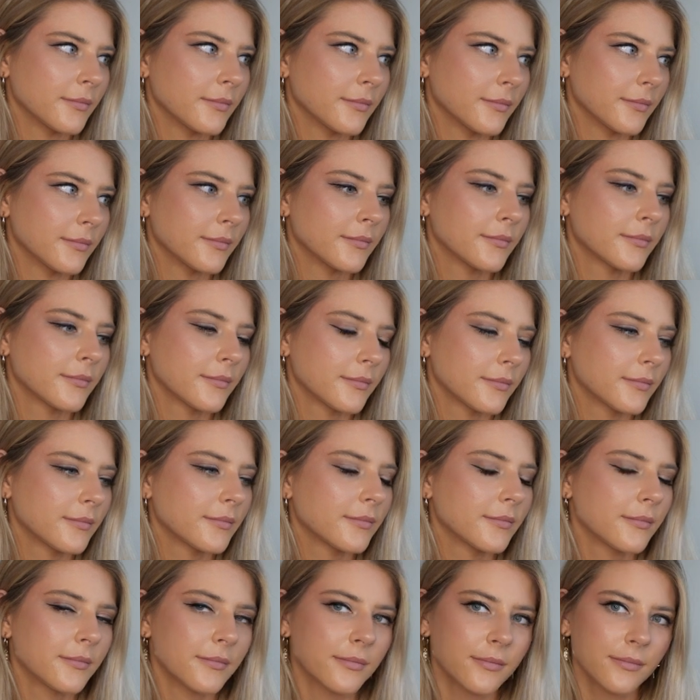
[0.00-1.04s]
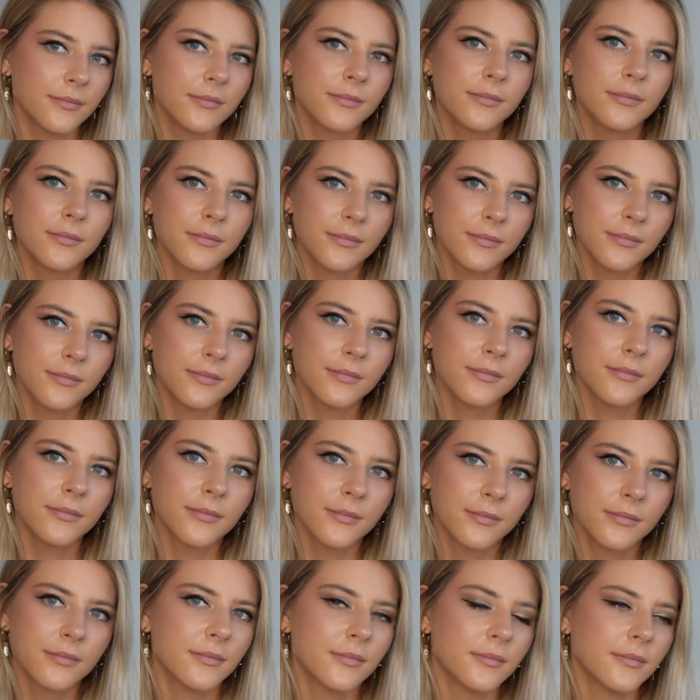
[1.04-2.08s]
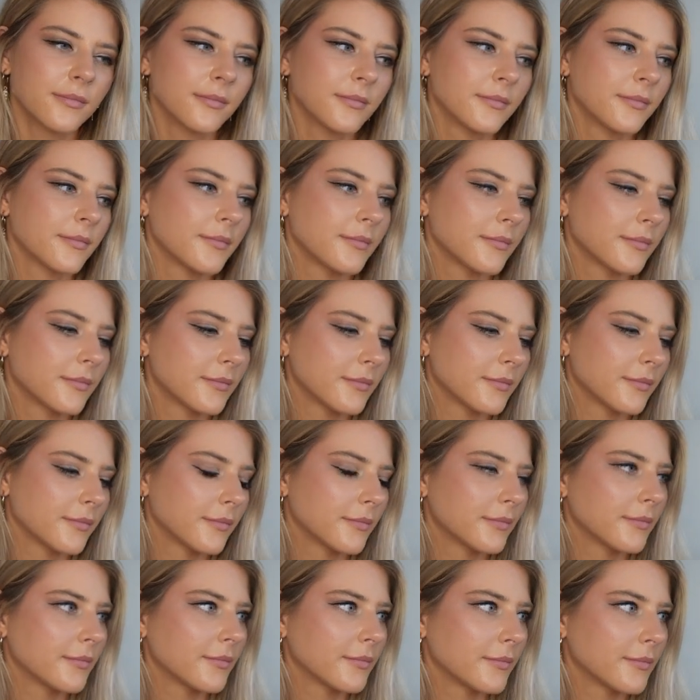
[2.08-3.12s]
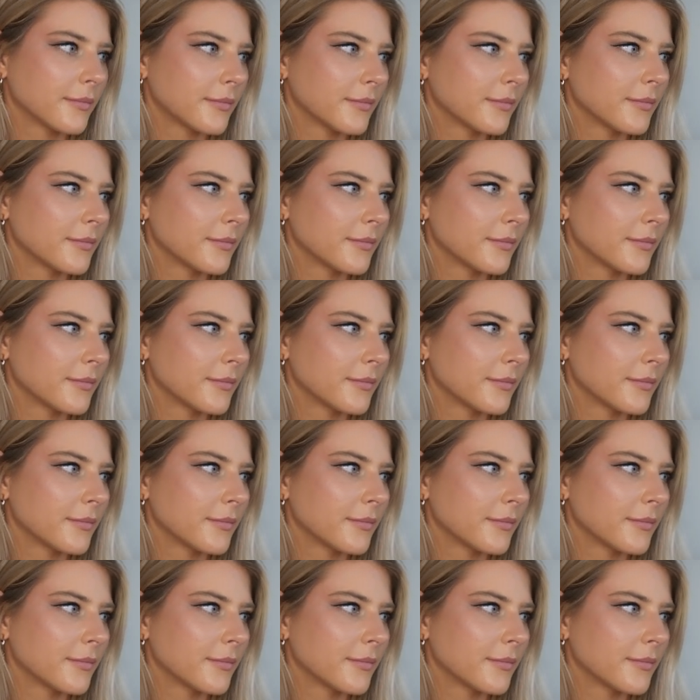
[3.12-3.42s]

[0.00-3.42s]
[no speech]